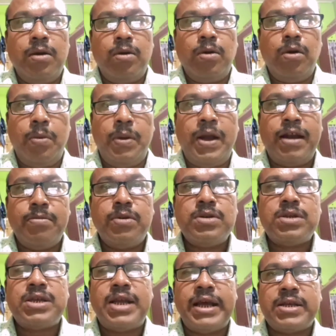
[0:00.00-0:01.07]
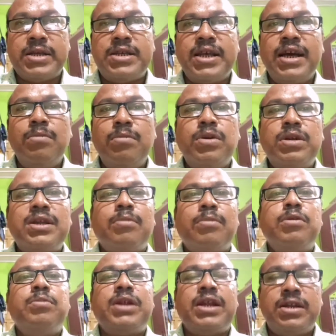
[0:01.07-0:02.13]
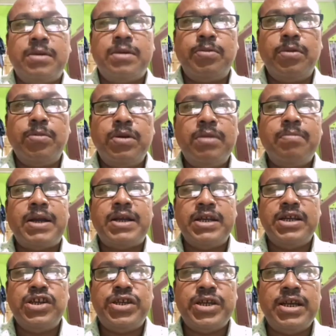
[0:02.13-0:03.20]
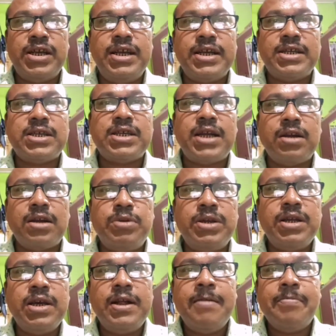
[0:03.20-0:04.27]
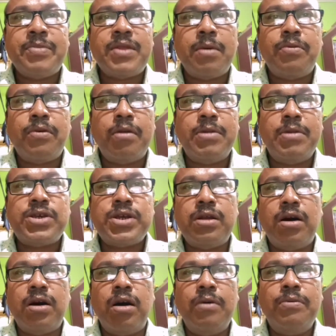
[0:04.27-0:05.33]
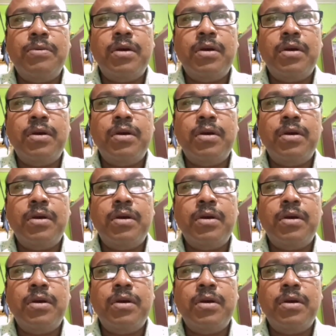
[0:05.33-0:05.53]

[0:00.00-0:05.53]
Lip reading: covalent bonds like single bond, double bond and triple bond, but initially let's start with the formation of